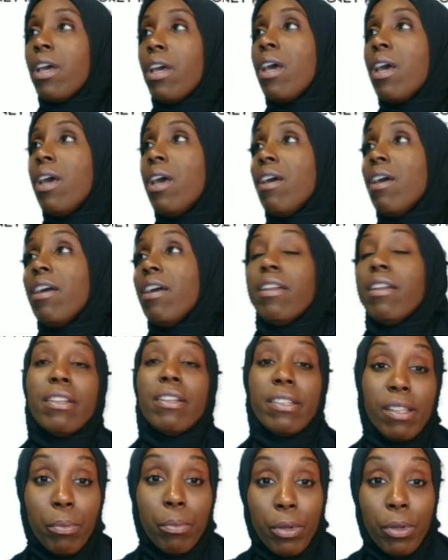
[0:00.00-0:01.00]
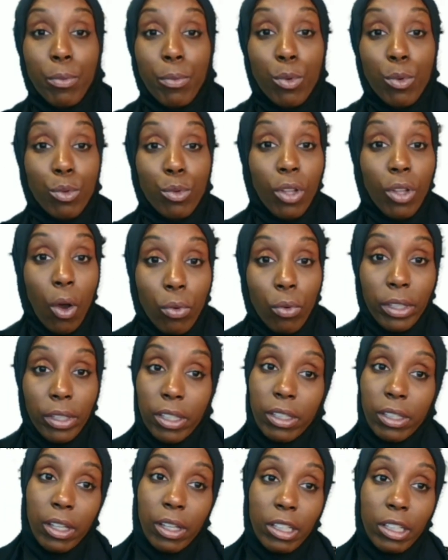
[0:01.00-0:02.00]
And then some people don't eat
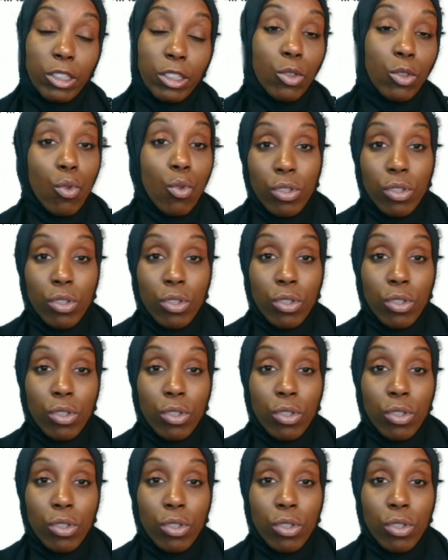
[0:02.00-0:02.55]
and lose a lot.